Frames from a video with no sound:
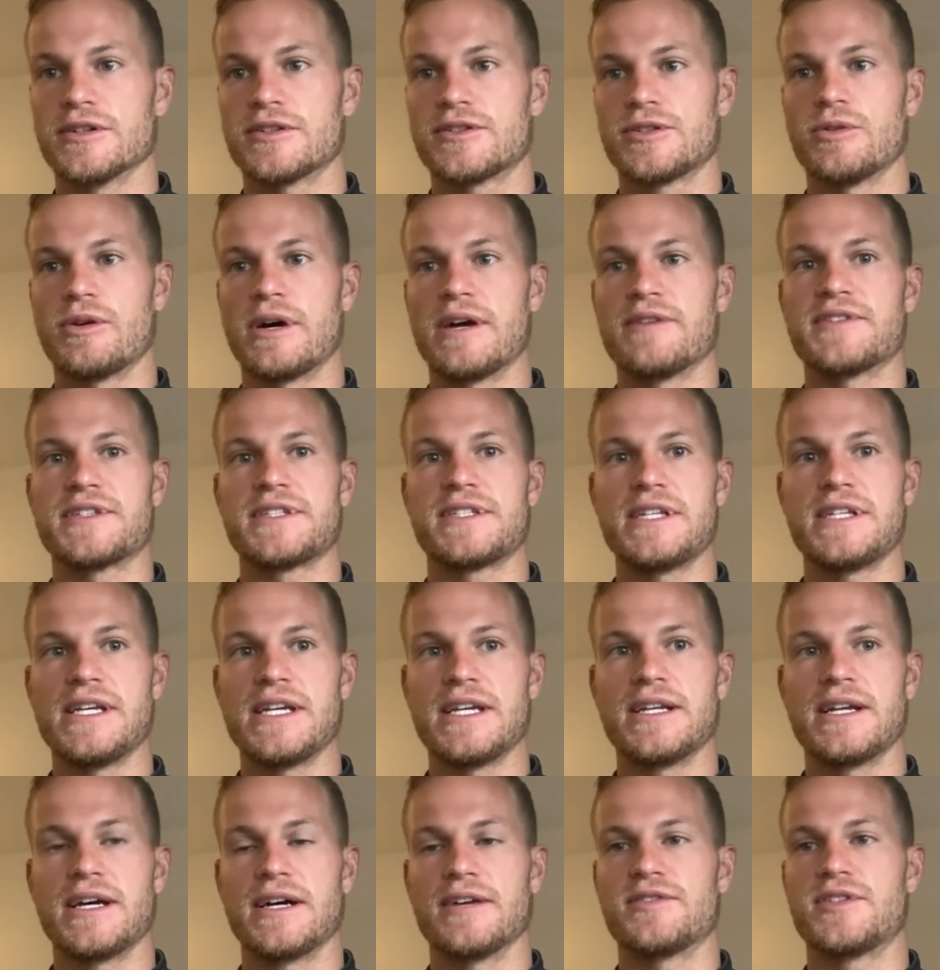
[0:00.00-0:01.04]
So I've
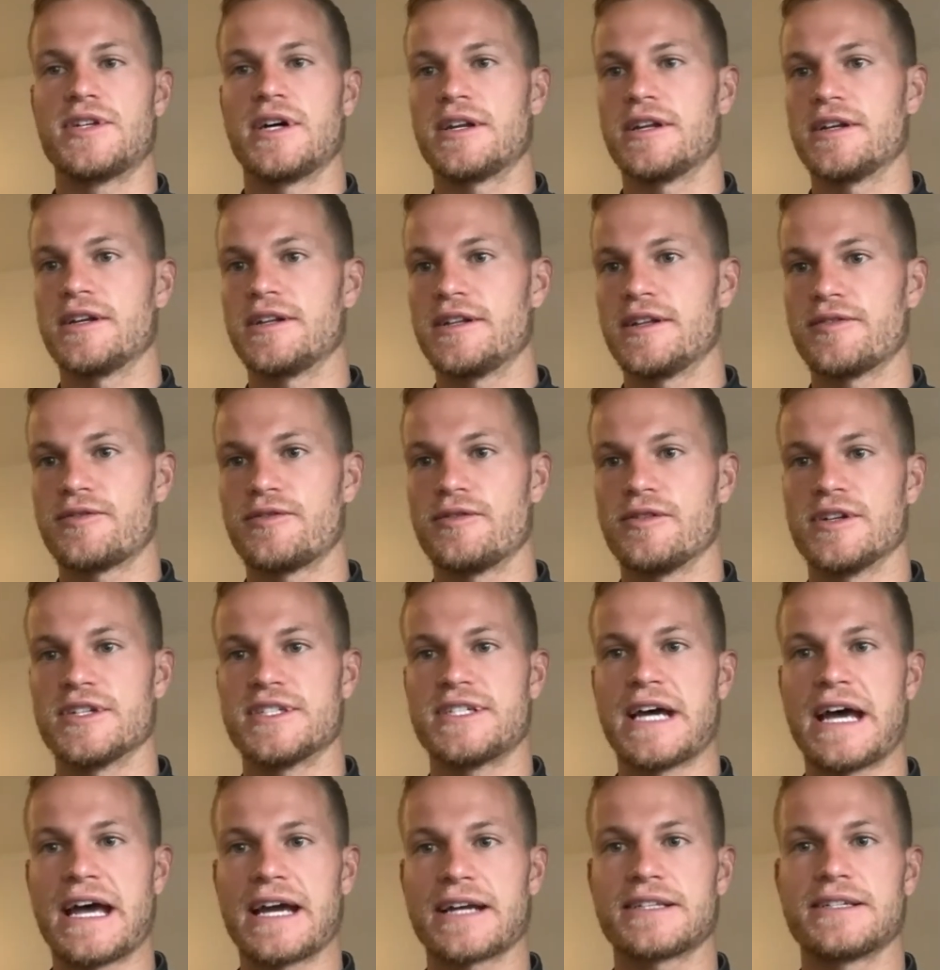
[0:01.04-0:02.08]
seen a ton of different
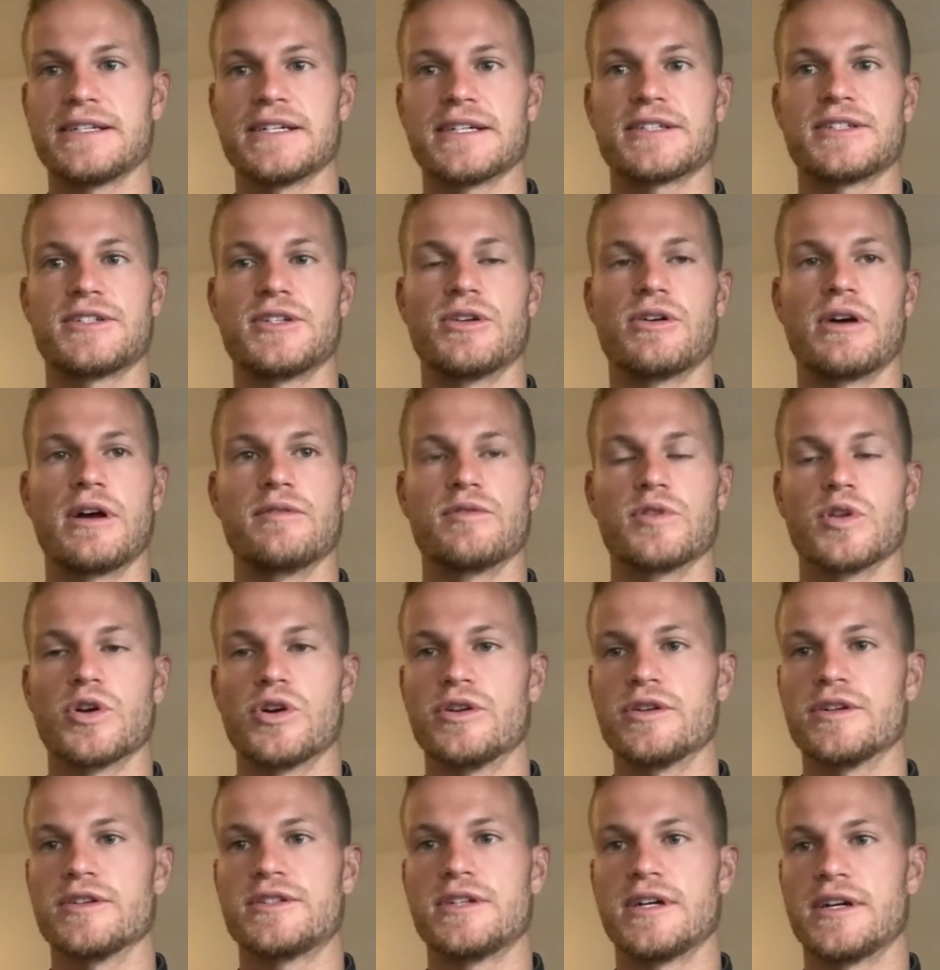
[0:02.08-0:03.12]
tactics, I've
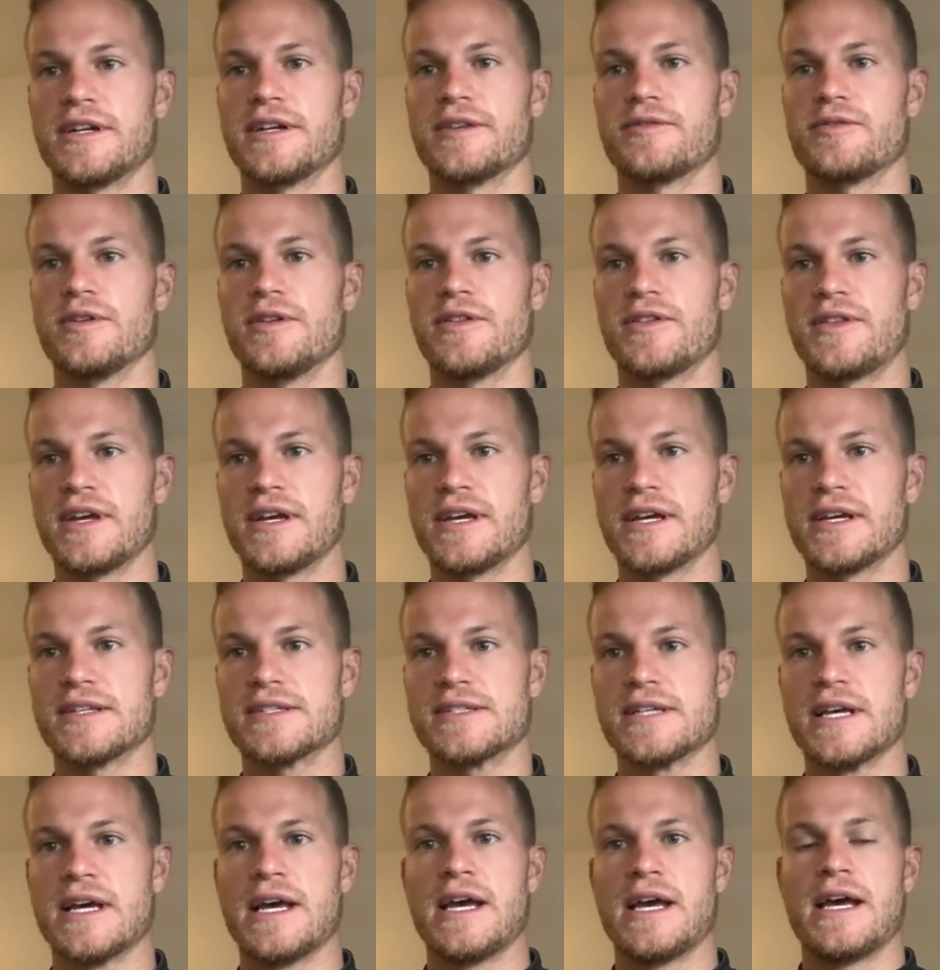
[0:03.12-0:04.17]
learned a ton of different things.